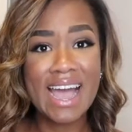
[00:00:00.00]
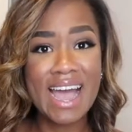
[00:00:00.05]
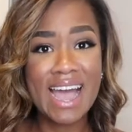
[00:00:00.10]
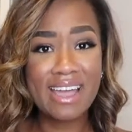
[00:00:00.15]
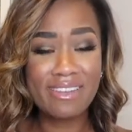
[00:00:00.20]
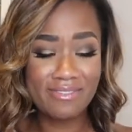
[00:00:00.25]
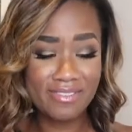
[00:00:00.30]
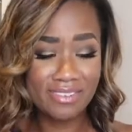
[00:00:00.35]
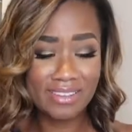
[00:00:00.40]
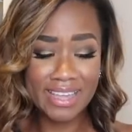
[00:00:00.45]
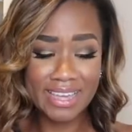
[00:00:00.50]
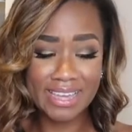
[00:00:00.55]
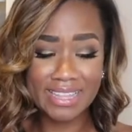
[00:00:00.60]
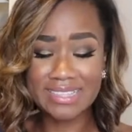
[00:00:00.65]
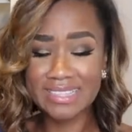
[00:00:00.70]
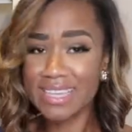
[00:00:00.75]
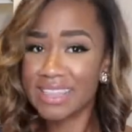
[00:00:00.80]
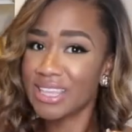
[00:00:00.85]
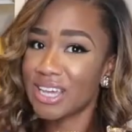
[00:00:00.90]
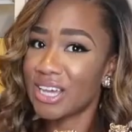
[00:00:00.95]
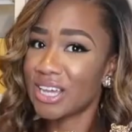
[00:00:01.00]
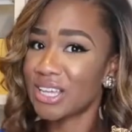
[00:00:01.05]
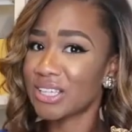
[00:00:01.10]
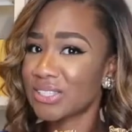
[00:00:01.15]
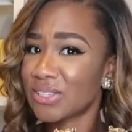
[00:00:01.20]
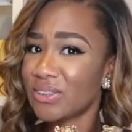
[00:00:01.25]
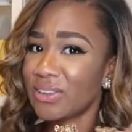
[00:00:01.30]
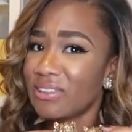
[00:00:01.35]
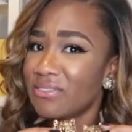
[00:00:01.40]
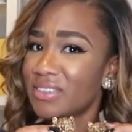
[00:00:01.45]
I feel like it's like the
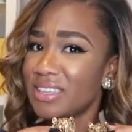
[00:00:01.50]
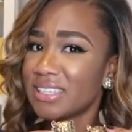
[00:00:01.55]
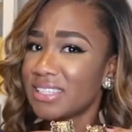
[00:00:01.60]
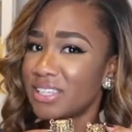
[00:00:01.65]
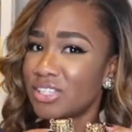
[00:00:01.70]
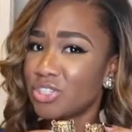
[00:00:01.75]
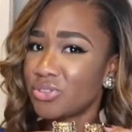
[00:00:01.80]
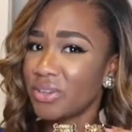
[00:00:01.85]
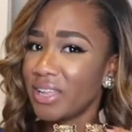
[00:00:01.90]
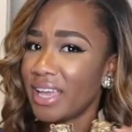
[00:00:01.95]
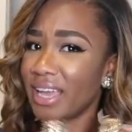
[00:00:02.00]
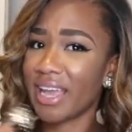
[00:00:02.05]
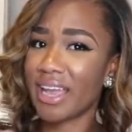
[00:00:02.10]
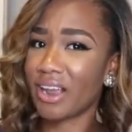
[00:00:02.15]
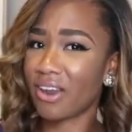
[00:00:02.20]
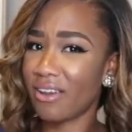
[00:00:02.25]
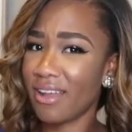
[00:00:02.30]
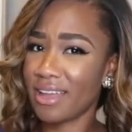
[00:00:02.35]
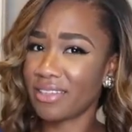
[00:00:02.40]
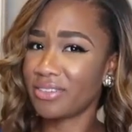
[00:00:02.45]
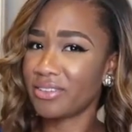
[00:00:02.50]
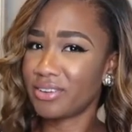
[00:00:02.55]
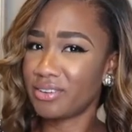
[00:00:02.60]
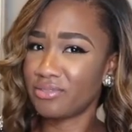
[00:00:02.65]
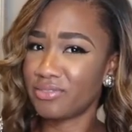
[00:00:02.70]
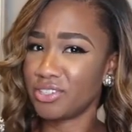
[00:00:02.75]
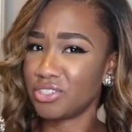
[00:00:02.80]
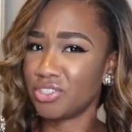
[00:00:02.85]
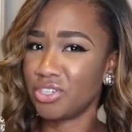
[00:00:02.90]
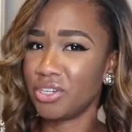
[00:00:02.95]
hustle of the century. Like, I cracked the
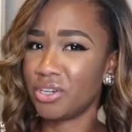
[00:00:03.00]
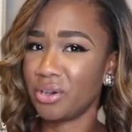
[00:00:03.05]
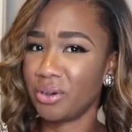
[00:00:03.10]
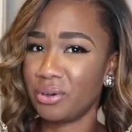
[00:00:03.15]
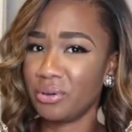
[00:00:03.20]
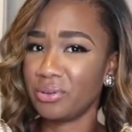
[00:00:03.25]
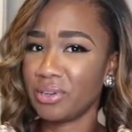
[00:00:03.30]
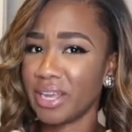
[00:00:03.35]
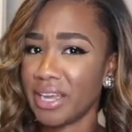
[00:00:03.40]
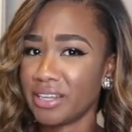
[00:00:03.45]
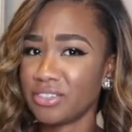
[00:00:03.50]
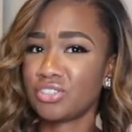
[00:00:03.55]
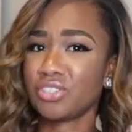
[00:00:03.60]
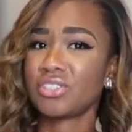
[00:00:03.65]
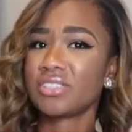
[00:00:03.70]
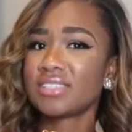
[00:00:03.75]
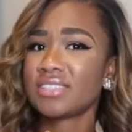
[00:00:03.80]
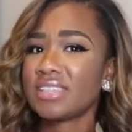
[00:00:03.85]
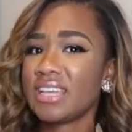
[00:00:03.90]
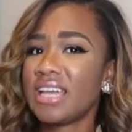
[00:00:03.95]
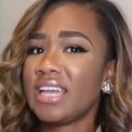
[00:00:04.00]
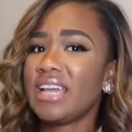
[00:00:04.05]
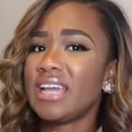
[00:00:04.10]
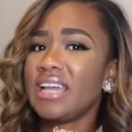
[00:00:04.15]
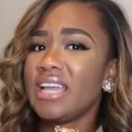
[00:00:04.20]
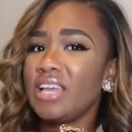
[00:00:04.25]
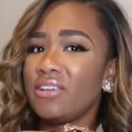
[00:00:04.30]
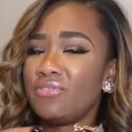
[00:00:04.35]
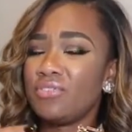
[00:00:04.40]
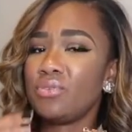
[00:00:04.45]
Da Vinci code. Like, just
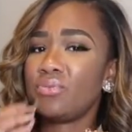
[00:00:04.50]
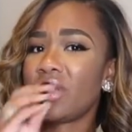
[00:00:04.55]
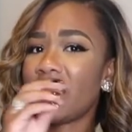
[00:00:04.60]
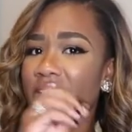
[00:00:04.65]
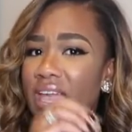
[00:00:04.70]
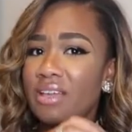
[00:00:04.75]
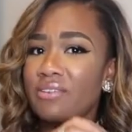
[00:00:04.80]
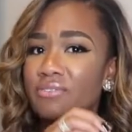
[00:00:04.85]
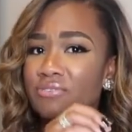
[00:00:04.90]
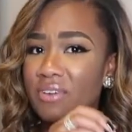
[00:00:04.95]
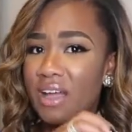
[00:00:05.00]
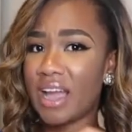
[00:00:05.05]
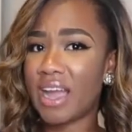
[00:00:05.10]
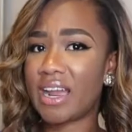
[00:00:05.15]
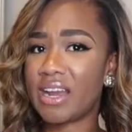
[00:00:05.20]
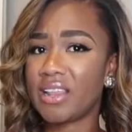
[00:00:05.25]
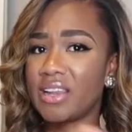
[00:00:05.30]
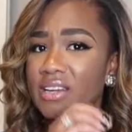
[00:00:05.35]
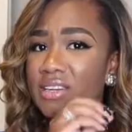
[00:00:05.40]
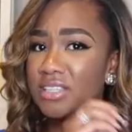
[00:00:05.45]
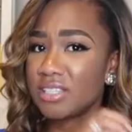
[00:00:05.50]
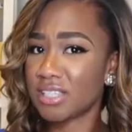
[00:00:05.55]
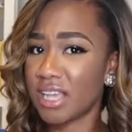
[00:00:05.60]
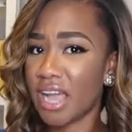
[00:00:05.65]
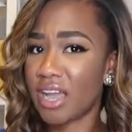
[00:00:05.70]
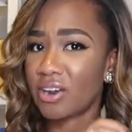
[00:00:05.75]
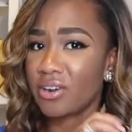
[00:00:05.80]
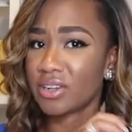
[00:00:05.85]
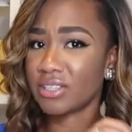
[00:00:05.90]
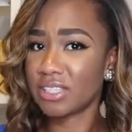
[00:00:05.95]
if you can't find a
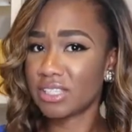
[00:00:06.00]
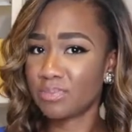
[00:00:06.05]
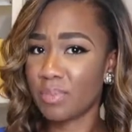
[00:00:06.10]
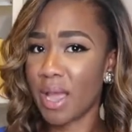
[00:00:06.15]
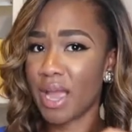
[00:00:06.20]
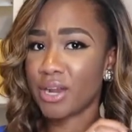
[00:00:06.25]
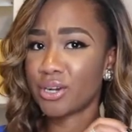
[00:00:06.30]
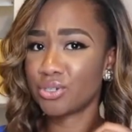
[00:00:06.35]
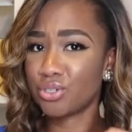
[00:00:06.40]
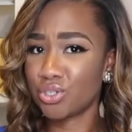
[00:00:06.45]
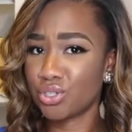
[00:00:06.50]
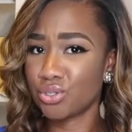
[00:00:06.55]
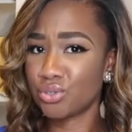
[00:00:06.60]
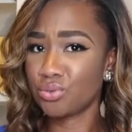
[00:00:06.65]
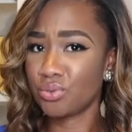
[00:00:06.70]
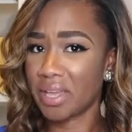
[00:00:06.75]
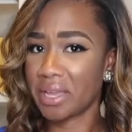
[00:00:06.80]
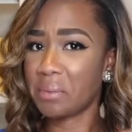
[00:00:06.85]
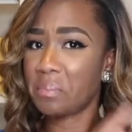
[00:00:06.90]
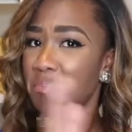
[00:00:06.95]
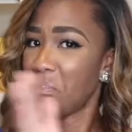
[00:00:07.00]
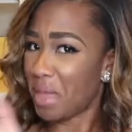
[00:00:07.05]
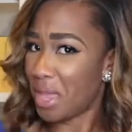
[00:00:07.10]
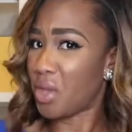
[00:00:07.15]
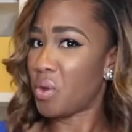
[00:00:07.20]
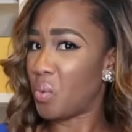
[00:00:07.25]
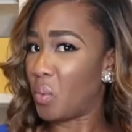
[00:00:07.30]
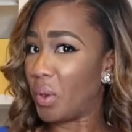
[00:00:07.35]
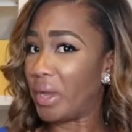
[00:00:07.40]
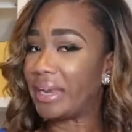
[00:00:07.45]
designer inspired shoe, like,
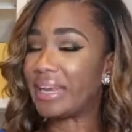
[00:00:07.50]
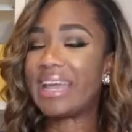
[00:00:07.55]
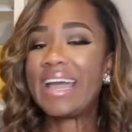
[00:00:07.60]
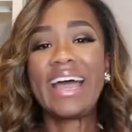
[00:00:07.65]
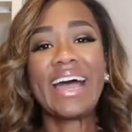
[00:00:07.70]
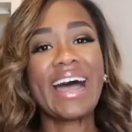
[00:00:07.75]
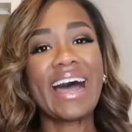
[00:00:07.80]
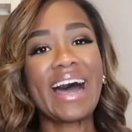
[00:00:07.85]
make one.